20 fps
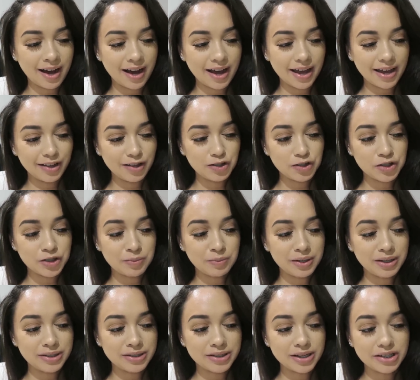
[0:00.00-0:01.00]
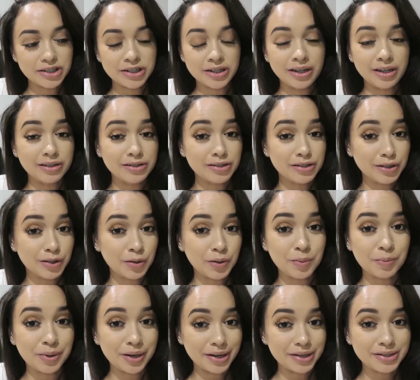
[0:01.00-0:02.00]
I used to be such an
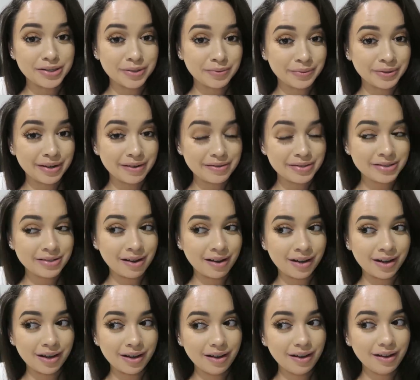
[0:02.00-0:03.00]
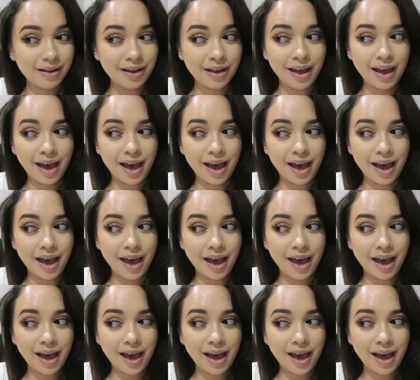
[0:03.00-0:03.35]
insecure person when I was younger.